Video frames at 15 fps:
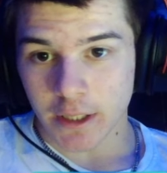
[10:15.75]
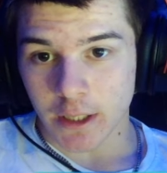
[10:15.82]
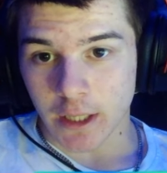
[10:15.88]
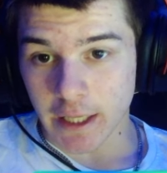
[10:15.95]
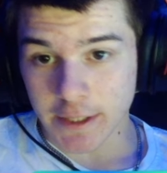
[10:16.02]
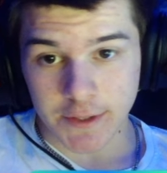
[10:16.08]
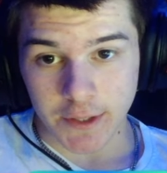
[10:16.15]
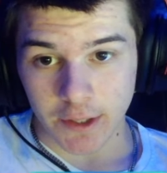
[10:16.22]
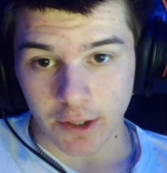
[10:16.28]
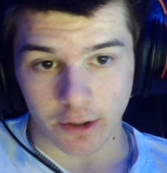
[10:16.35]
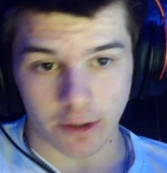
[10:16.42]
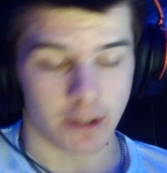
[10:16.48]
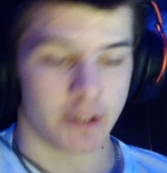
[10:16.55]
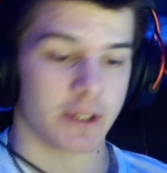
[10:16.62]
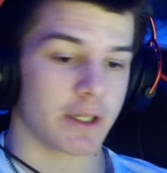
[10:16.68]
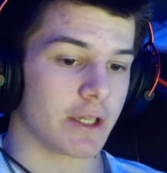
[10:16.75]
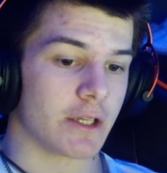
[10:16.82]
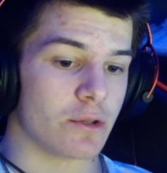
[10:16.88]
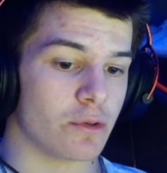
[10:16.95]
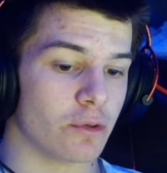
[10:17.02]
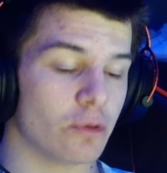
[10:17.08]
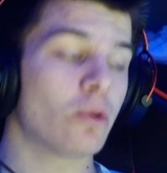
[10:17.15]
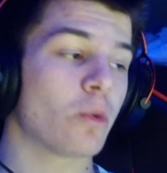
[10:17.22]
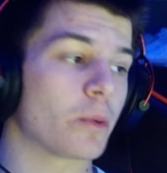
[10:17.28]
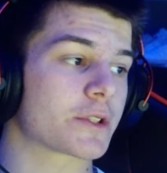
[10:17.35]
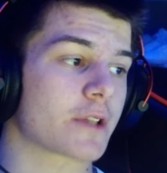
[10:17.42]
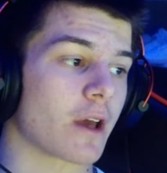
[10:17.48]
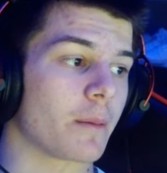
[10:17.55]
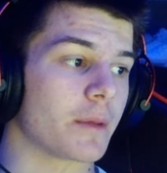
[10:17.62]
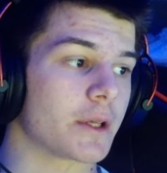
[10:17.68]
It's here. You knew it was
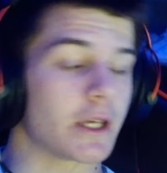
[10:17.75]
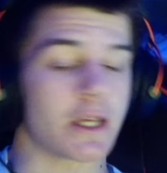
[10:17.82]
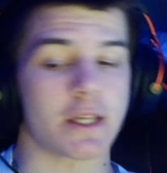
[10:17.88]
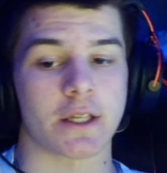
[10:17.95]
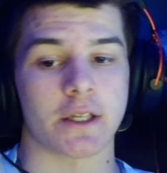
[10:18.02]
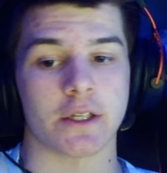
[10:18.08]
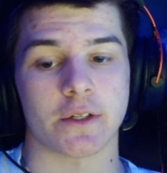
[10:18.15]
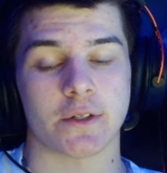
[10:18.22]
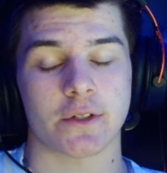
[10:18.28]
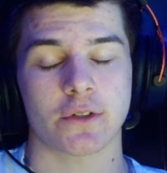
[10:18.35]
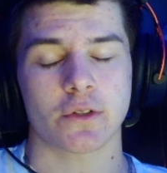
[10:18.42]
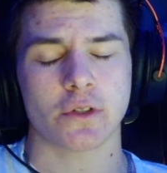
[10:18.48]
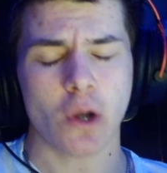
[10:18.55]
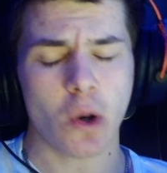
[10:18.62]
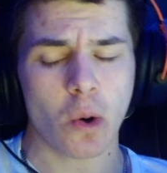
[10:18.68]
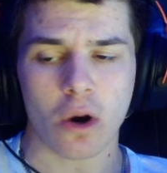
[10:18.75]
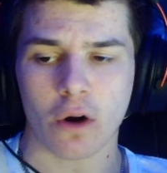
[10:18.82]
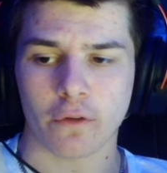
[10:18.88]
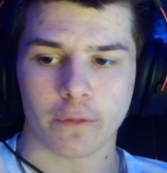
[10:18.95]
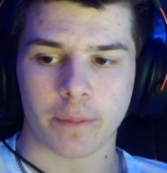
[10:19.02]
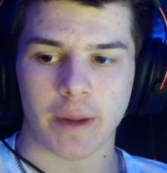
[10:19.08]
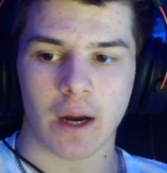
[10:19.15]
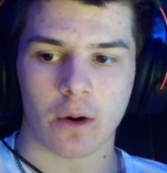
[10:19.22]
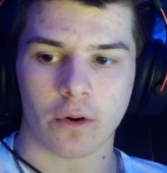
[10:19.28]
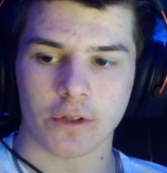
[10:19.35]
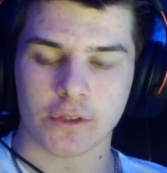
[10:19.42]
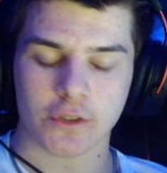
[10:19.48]
coming. It is so overpowered.